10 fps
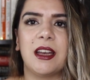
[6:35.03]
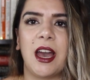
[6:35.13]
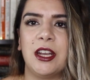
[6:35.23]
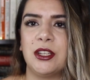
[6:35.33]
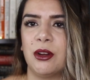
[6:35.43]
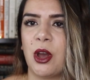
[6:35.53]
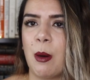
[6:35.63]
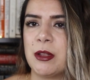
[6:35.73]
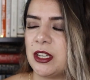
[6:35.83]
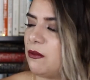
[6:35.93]
I don't know how
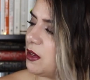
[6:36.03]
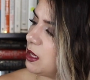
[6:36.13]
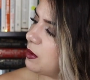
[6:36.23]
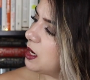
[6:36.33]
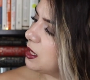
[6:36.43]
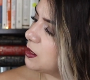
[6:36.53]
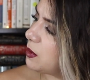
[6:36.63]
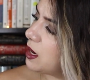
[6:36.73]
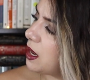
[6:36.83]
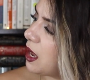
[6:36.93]
much I'm feeling reading this
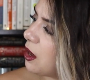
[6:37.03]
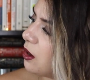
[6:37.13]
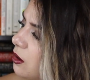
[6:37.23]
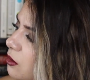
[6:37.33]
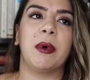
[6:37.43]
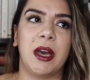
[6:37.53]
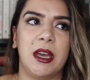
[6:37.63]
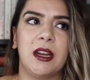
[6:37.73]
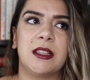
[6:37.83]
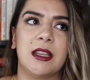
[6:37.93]
right now,
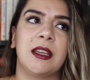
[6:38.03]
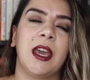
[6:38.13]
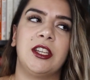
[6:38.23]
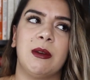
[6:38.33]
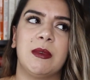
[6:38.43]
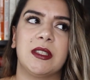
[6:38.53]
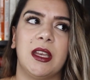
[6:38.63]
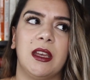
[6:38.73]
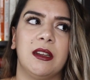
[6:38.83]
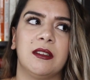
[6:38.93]
but it's N.K.
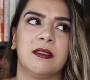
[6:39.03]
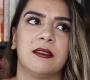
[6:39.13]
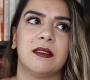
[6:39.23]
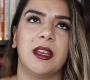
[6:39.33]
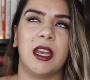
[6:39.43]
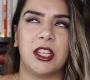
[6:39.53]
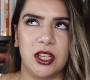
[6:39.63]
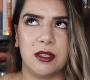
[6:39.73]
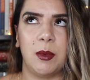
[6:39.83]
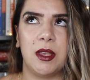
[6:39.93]
Jemisin and
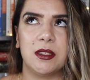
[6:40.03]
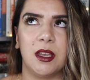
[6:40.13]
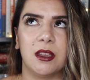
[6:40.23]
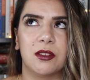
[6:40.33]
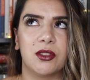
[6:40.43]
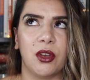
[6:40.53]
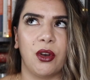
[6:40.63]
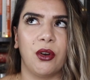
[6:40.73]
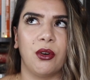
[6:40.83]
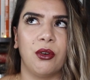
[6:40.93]
she's amazing.
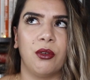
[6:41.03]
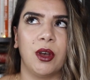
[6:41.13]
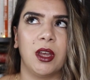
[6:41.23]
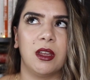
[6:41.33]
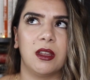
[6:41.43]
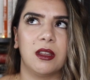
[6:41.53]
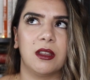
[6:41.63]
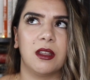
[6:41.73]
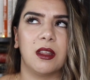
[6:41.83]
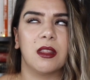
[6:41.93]
So
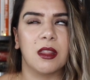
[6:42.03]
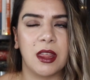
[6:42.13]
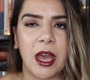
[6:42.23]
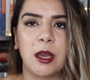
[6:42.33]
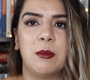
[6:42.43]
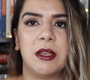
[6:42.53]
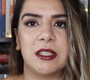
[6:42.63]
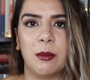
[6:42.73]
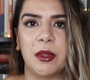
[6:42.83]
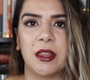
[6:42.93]
that could be
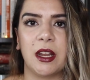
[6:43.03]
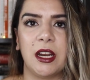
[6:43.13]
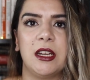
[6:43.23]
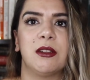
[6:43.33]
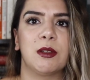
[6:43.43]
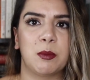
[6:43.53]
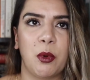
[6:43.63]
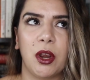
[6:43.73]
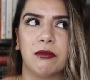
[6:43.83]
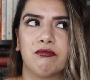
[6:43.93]
something that I need to explore.